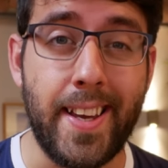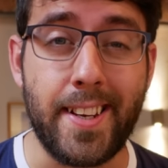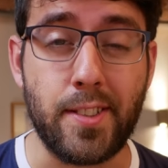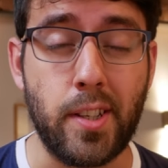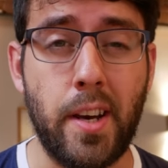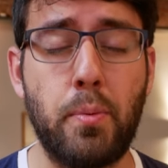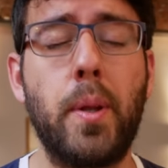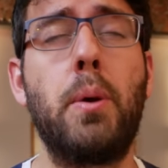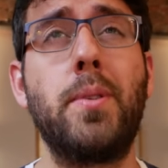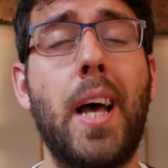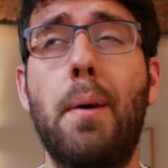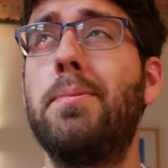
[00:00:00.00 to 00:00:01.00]
he deserved when he
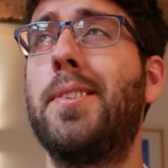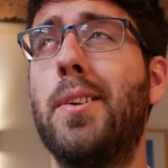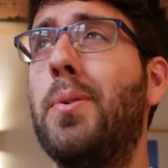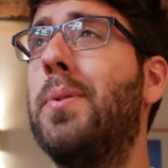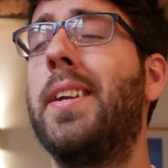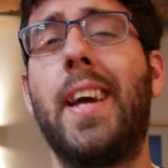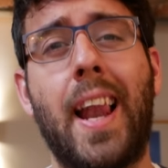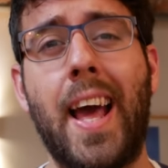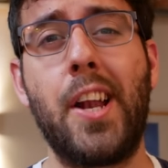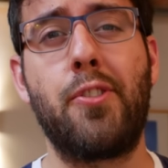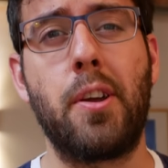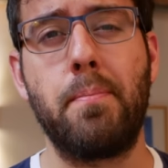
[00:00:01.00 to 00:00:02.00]
was absolutely
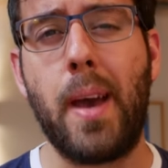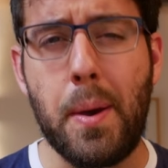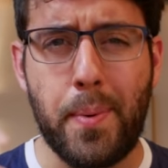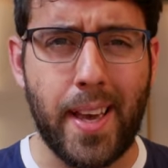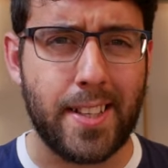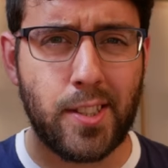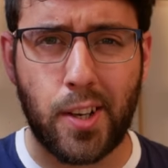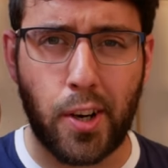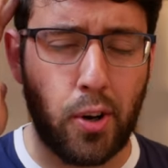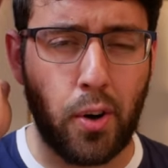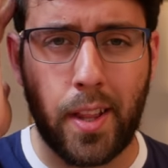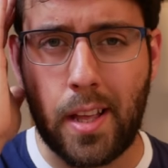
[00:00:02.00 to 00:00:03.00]
electric. Maybe he hasn't got
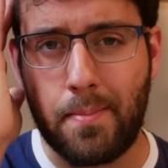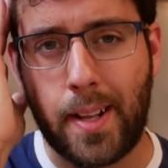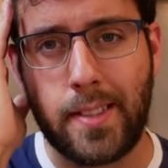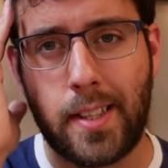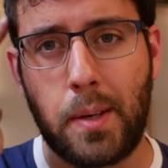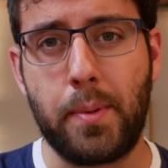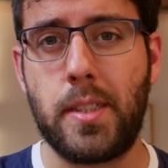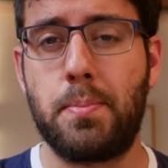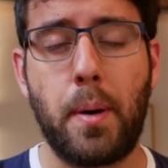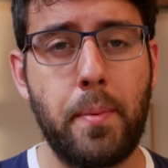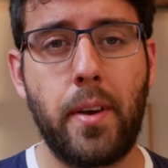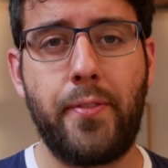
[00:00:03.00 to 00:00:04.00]
it all there mentally, which is
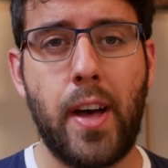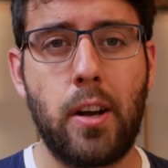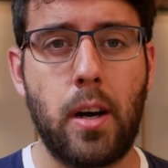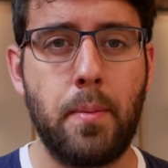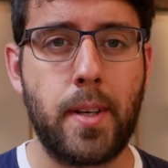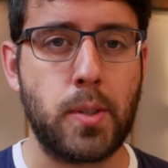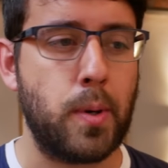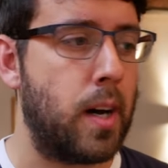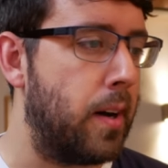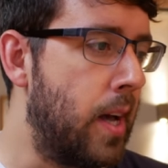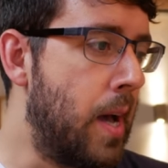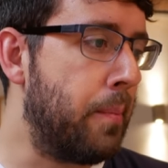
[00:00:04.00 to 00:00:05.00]
probably a fair comment as
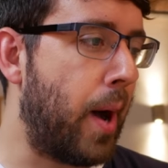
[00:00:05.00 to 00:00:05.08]
well.